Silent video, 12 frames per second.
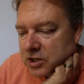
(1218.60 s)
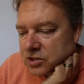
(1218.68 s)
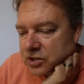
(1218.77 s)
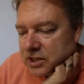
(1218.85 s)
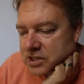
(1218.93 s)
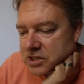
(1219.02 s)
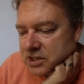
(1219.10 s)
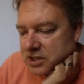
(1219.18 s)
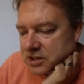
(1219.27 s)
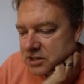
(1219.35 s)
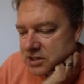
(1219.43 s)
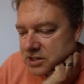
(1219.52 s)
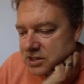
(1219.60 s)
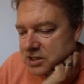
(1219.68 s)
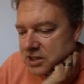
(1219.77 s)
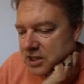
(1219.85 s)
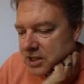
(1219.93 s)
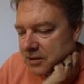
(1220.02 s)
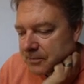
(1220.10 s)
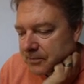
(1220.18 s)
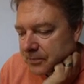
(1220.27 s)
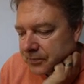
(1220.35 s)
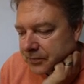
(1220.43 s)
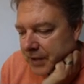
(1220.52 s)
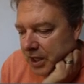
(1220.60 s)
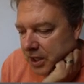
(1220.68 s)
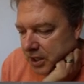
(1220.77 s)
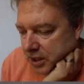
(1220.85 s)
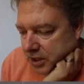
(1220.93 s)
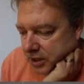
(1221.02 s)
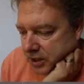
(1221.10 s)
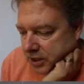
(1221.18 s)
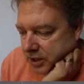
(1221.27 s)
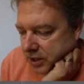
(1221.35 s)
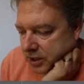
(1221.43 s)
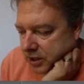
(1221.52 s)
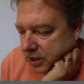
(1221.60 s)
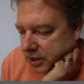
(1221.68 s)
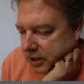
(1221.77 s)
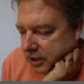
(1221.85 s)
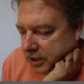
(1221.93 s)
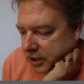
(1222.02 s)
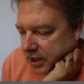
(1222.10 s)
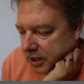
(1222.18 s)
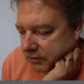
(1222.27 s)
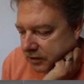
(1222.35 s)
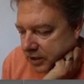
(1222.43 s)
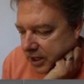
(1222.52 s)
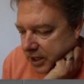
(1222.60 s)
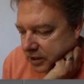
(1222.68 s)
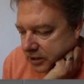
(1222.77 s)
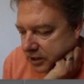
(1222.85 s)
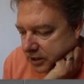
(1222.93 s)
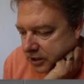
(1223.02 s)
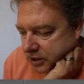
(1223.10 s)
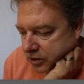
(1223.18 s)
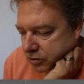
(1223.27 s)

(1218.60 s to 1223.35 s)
interesting to see. I haven't added any